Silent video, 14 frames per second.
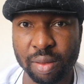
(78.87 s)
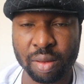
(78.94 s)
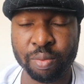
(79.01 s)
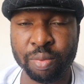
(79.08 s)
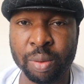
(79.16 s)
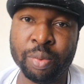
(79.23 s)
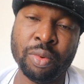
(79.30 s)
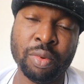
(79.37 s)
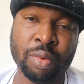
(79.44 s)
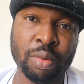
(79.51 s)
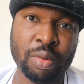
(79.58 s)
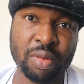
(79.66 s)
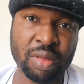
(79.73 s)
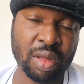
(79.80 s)
Some
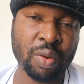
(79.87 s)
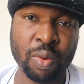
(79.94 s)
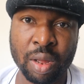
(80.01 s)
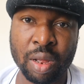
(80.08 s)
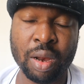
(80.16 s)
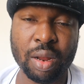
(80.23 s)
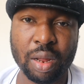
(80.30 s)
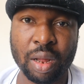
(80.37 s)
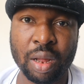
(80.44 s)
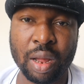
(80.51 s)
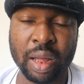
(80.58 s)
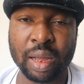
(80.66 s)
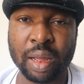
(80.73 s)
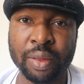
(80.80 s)
people say, well,
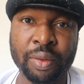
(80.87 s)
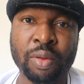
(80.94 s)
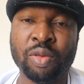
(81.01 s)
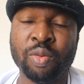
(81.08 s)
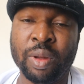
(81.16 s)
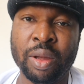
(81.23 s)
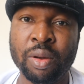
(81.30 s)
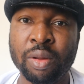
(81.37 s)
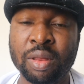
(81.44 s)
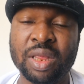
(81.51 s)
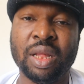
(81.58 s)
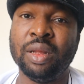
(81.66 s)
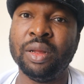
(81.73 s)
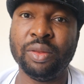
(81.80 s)
I can use my own
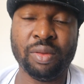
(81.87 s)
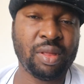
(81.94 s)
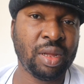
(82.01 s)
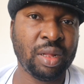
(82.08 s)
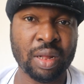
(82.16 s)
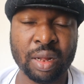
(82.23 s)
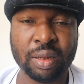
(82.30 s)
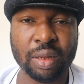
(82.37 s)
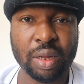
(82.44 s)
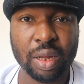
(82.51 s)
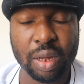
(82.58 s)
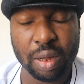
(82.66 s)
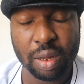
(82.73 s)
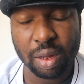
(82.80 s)
channel to say that.
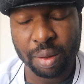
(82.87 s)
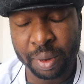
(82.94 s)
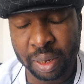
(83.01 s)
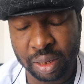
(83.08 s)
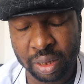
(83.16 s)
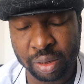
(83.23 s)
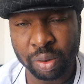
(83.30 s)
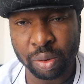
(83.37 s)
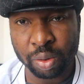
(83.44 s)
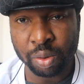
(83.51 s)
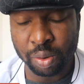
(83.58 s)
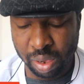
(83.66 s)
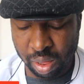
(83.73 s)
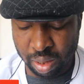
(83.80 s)
But, you
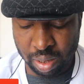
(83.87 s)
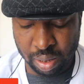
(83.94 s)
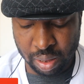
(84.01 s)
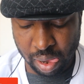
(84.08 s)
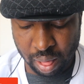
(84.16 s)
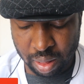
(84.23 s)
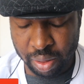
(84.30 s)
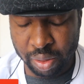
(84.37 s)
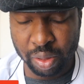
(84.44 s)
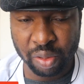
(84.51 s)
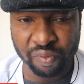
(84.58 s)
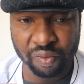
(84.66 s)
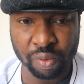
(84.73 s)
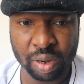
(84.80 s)
know,
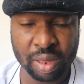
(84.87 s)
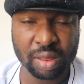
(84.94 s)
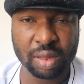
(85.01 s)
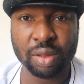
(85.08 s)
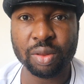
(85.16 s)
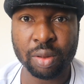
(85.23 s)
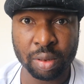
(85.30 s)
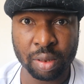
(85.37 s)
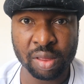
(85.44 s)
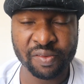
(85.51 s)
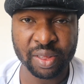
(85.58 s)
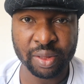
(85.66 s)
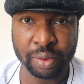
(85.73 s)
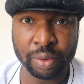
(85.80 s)
if you listen to this
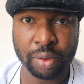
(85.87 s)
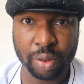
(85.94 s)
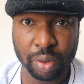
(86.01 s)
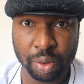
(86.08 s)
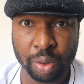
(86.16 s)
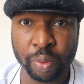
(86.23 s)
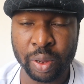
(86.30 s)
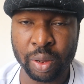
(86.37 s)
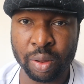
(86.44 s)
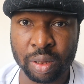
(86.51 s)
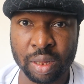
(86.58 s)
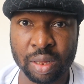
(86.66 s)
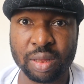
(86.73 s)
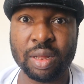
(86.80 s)
video, you will
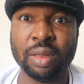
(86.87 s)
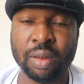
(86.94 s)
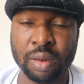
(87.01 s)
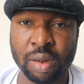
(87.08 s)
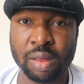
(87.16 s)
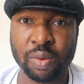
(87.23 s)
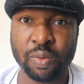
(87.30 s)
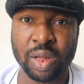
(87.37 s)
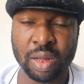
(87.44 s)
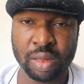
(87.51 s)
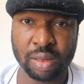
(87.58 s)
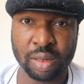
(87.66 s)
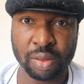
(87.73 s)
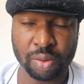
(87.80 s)
understand the reason why I
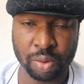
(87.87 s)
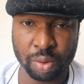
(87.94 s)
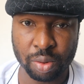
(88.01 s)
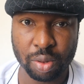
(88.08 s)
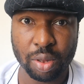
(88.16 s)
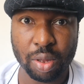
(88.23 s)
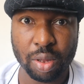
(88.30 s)
say so.